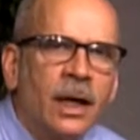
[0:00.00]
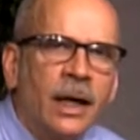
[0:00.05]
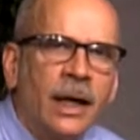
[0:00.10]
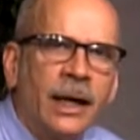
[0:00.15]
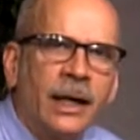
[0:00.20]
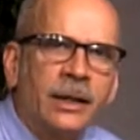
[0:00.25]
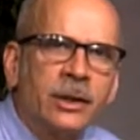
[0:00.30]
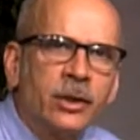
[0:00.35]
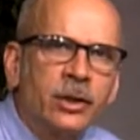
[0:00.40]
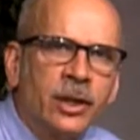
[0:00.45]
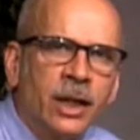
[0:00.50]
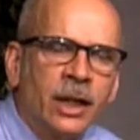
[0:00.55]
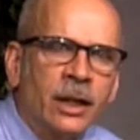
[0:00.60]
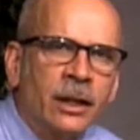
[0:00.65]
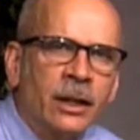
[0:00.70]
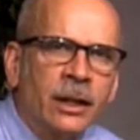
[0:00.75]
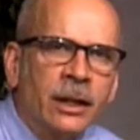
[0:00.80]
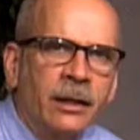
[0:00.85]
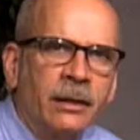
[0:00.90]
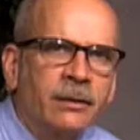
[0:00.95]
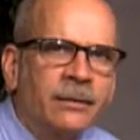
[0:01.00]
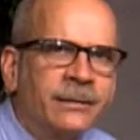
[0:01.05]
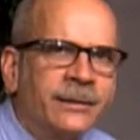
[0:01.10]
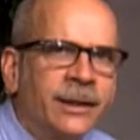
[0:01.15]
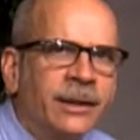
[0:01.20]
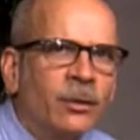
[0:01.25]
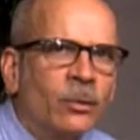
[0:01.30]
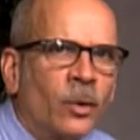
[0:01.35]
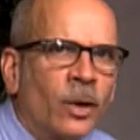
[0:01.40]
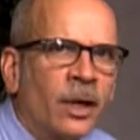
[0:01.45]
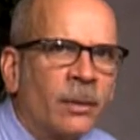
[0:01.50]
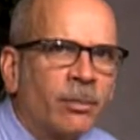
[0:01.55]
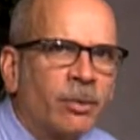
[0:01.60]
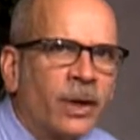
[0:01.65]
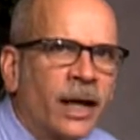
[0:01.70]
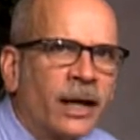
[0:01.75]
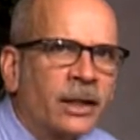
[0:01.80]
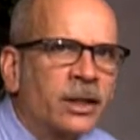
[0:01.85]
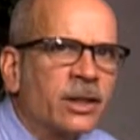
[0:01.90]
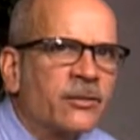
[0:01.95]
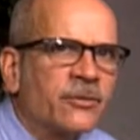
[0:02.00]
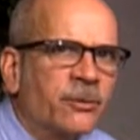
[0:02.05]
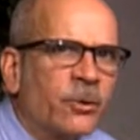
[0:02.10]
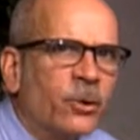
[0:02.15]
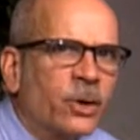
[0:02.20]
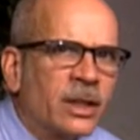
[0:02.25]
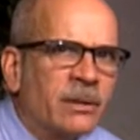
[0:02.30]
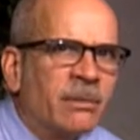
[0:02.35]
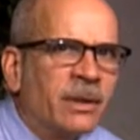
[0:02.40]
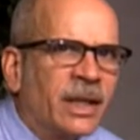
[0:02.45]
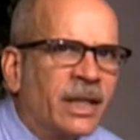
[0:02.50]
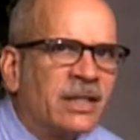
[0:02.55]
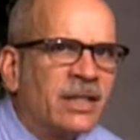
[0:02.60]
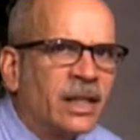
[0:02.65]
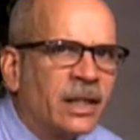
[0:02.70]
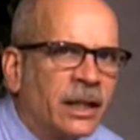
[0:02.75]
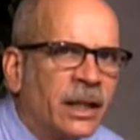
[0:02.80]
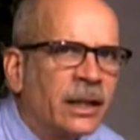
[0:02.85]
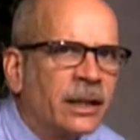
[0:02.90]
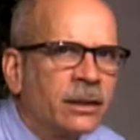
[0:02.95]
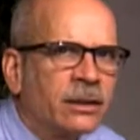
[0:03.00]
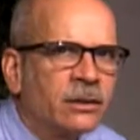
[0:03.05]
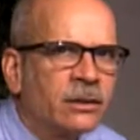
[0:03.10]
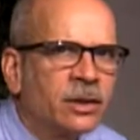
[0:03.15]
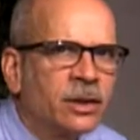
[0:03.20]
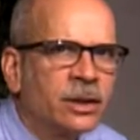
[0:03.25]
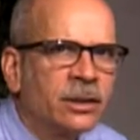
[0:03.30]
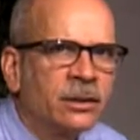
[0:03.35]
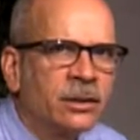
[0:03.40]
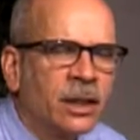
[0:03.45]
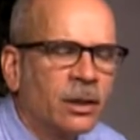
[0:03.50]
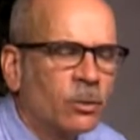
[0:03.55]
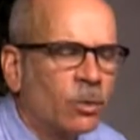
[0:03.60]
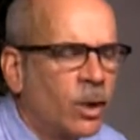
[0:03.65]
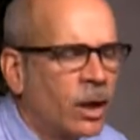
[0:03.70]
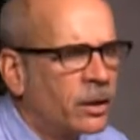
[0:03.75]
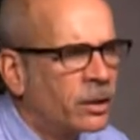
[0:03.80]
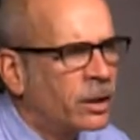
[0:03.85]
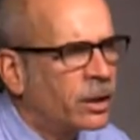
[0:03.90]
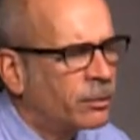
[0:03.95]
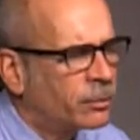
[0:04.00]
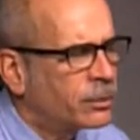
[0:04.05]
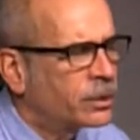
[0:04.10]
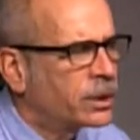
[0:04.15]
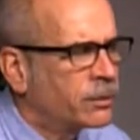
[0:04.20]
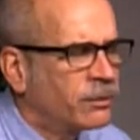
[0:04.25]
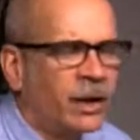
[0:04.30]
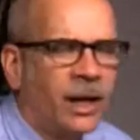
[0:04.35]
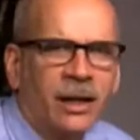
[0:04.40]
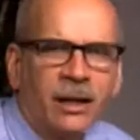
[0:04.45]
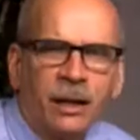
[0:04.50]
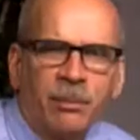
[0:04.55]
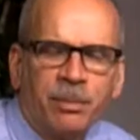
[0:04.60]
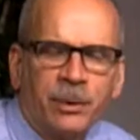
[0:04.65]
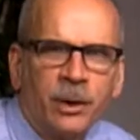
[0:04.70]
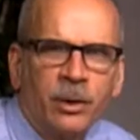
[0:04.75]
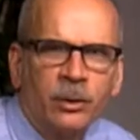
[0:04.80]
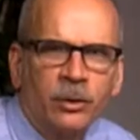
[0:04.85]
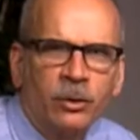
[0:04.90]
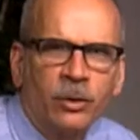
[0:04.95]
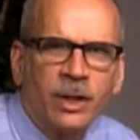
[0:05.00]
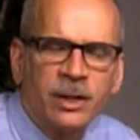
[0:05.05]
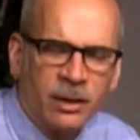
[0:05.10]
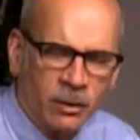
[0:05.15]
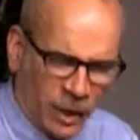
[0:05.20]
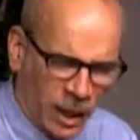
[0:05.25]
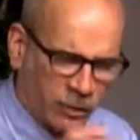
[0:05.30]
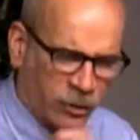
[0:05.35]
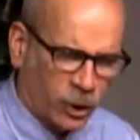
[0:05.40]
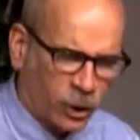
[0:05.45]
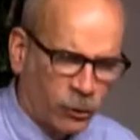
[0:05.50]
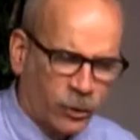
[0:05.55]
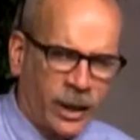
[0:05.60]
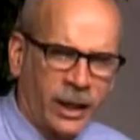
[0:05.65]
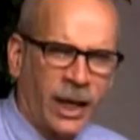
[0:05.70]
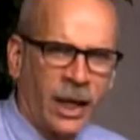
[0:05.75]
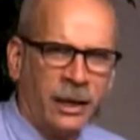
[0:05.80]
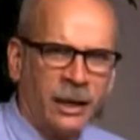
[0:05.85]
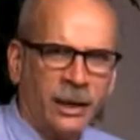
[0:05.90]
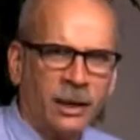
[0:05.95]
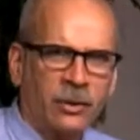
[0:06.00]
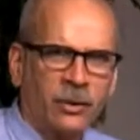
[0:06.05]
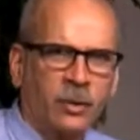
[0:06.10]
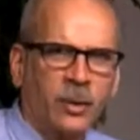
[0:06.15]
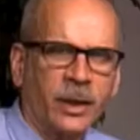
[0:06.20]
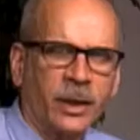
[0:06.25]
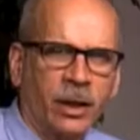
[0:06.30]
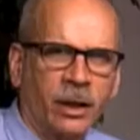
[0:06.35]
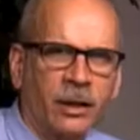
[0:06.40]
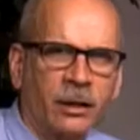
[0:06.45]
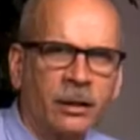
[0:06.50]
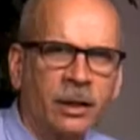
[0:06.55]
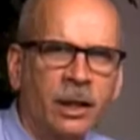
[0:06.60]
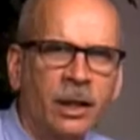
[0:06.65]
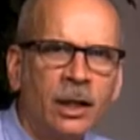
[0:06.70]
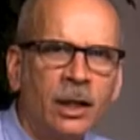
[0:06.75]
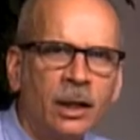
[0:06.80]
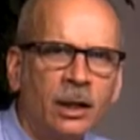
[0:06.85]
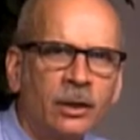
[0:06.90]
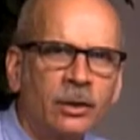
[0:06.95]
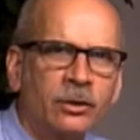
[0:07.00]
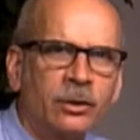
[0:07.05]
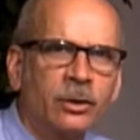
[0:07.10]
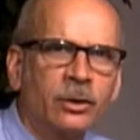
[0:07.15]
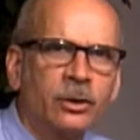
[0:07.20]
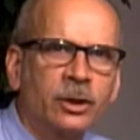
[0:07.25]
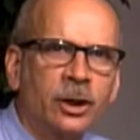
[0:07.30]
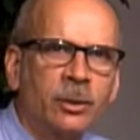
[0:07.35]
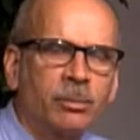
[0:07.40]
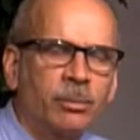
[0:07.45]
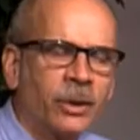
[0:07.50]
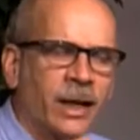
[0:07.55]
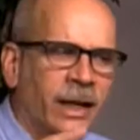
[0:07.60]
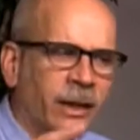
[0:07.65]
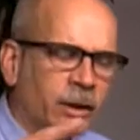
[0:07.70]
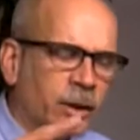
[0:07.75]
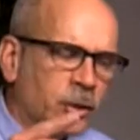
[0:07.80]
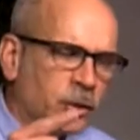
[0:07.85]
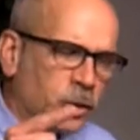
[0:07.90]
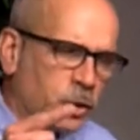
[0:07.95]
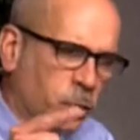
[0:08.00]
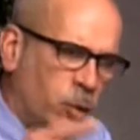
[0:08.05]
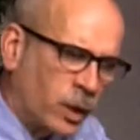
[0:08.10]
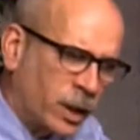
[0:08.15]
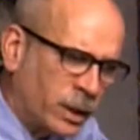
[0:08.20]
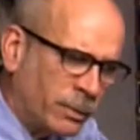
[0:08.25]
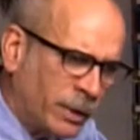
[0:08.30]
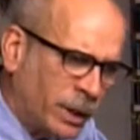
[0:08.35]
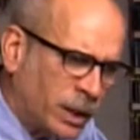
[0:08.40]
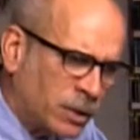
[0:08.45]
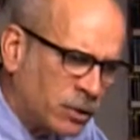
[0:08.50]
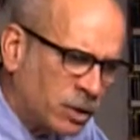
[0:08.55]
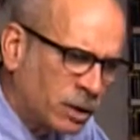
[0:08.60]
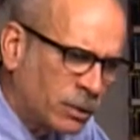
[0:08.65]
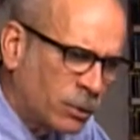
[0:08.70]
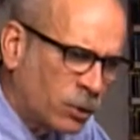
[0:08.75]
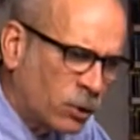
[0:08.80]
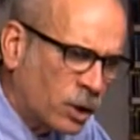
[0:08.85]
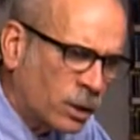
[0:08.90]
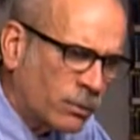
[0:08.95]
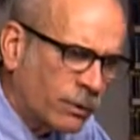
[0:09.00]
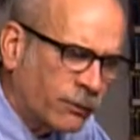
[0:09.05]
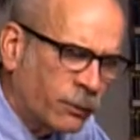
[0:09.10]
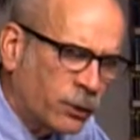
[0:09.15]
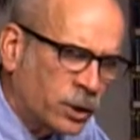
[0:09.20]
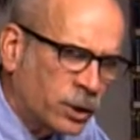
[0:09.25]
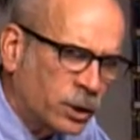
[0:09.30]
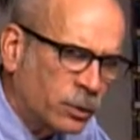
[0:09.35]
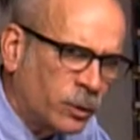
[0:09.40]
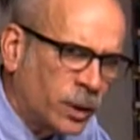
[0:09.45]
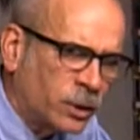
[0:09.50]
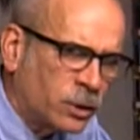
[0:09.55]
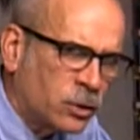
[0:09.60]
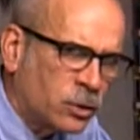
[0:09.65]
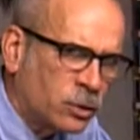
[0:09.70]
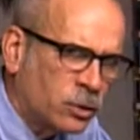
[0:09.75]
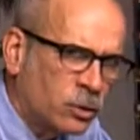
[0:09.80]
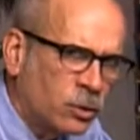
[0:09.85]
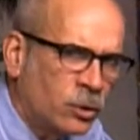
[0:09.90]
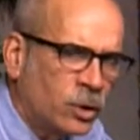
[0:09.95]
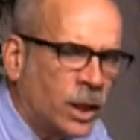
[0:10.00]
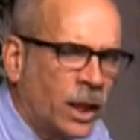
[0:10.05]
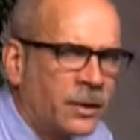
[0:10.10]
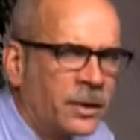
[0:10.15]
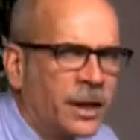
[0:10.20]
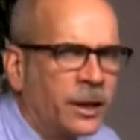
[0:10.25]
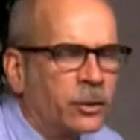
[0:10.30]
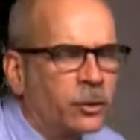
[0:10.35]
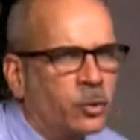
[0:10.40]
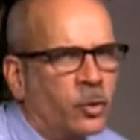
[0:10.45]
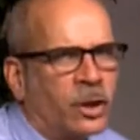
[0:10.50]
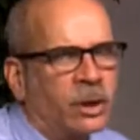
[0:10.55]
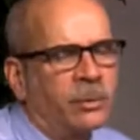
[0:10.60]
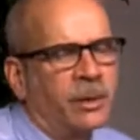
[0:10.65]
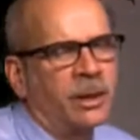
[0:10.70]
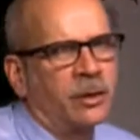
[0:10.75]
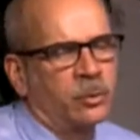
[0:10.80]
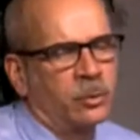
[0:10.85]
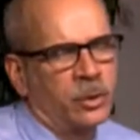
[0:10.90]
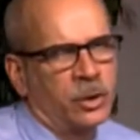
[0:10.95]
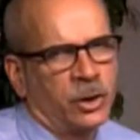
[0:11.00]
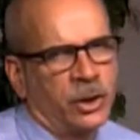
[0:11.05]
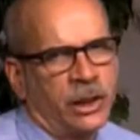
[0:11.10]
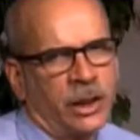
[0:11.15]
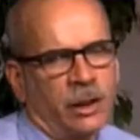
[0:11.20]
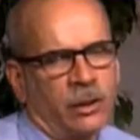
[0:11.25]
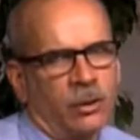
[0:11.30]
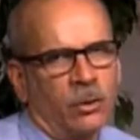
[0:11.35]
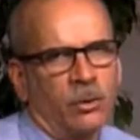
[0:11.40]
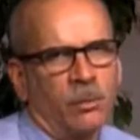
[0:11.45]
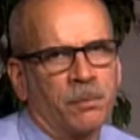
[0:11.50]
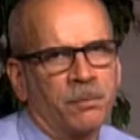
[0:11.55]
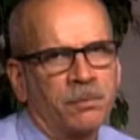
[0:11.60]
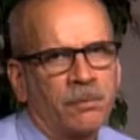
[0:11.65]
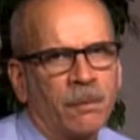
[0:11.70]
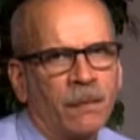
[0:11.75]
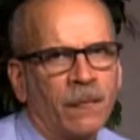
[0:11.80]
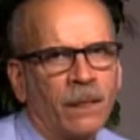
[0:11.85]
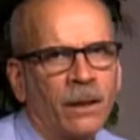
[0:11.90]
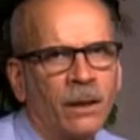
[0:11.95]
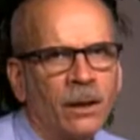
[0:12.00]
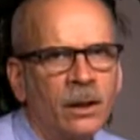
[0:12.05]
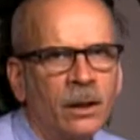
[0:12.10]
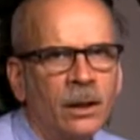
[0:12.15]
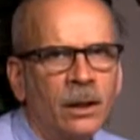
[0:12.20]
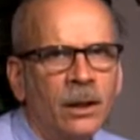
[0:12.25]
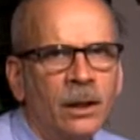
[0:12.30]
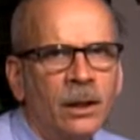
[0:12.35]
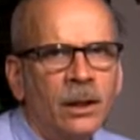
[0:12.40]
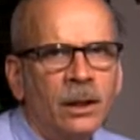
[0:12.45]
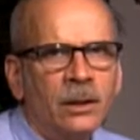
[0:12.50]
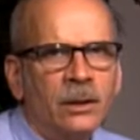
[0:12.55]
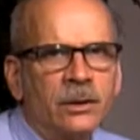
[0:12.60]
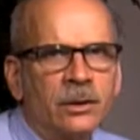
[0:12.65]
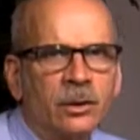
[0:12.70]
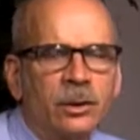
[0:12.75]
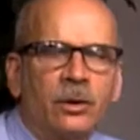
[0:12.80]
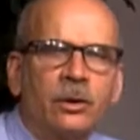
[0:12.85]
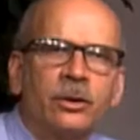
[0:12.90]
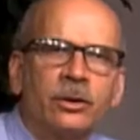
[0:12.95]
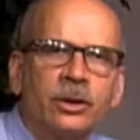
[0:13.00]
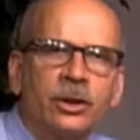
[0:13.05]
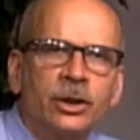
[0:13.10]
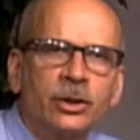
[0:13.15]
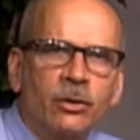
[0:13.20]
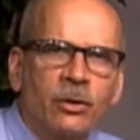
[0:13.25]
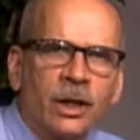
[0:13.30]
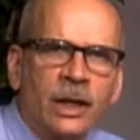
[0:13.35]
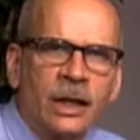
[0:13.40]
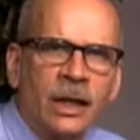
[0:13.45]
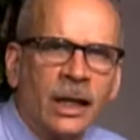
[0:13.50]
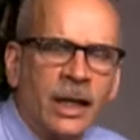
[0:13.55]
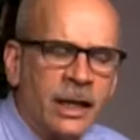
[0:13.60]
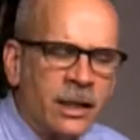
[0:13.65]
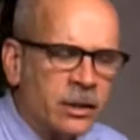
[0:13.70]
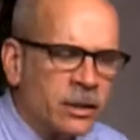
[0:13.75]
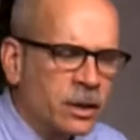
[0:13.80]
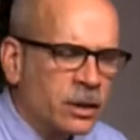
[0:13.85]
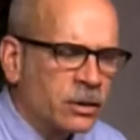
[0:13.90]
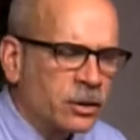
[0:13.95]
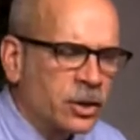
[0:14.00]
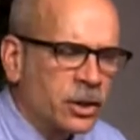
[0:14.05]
and Gently didn't want to practice 40 minutes at night. She said, why don't I divide it up into 2? I said, that's a great idea, sweetheart. So she practiced 20 minutes in the morning before she went to school, and then 20 minutes when she got home. So she organized it.